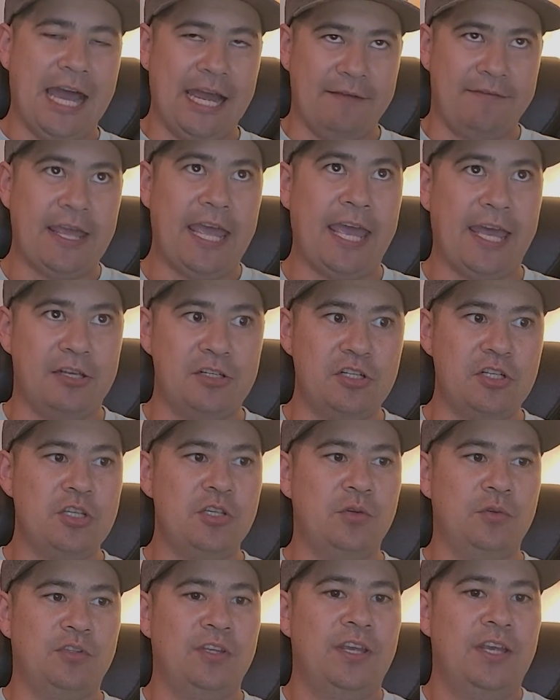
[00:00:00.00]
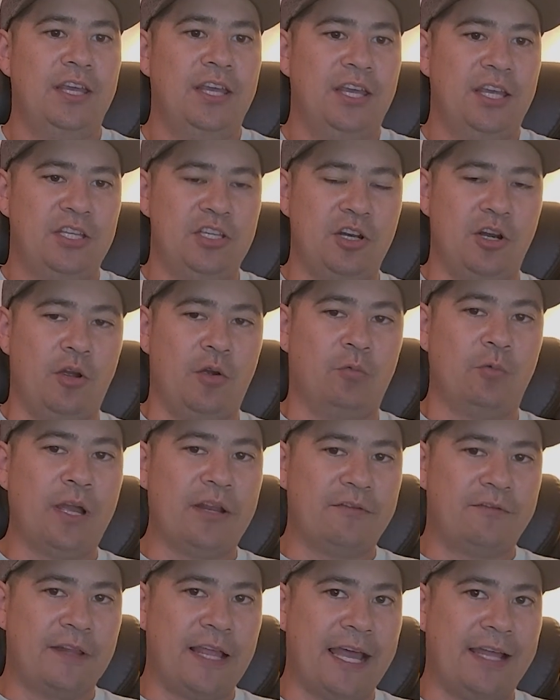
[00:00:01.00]
I've had to use
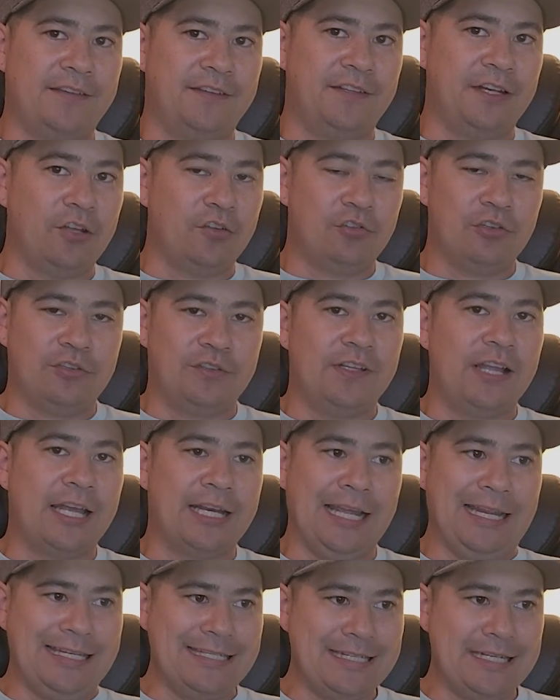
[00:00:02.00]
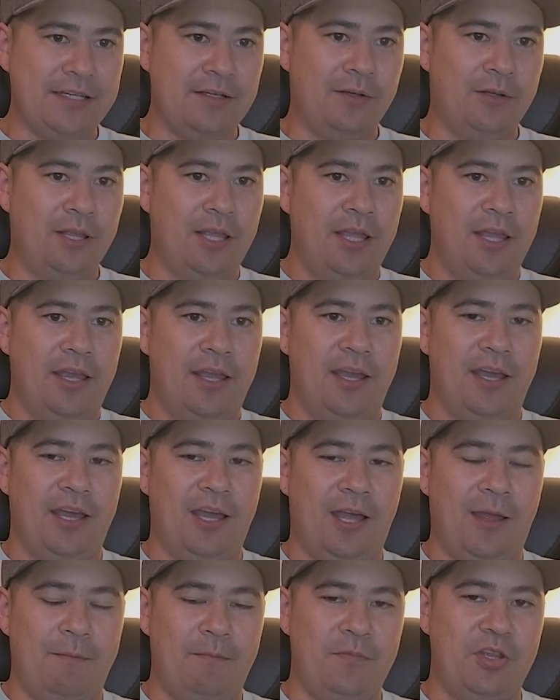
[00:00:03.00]
run flats, and it's just not ideal
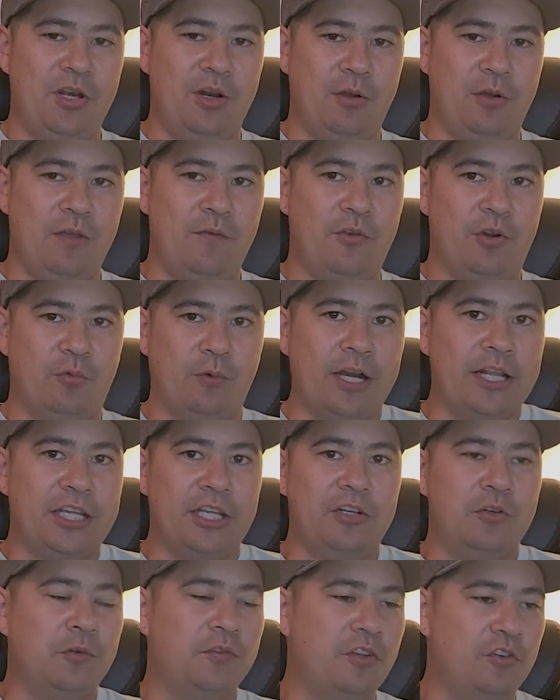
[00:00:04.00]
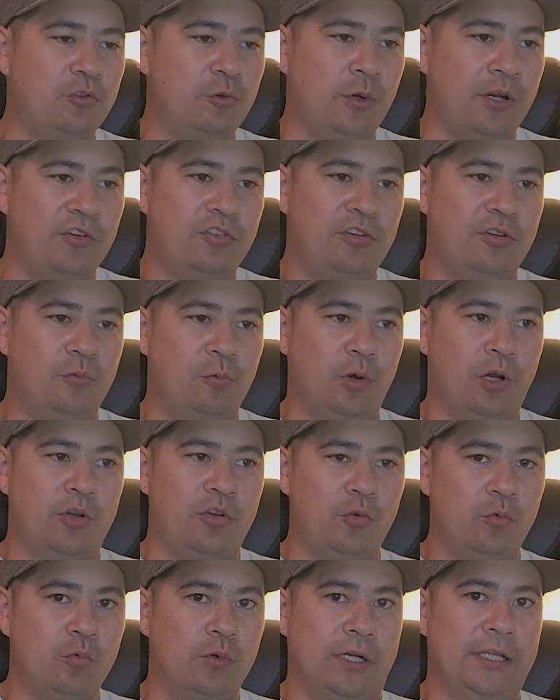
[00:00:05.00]
if you're running into a situation where
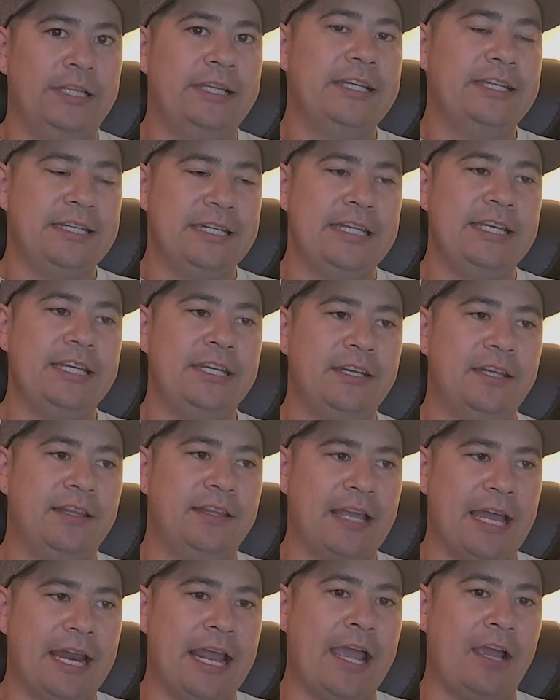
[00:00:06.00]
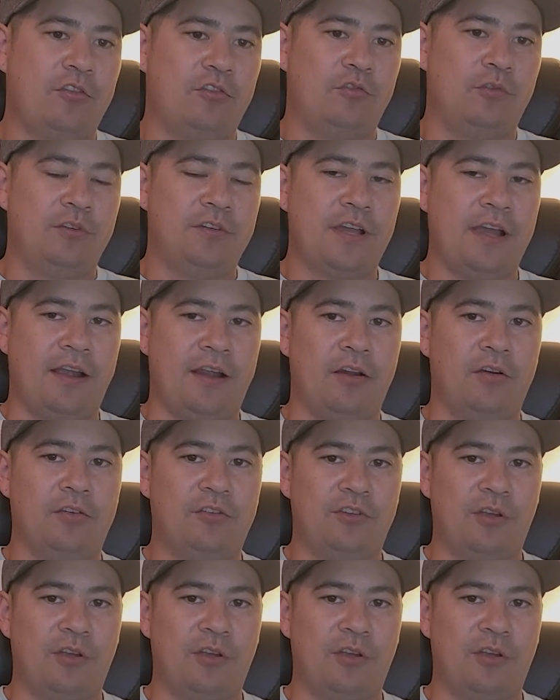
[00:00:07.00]
you really need that extra tire.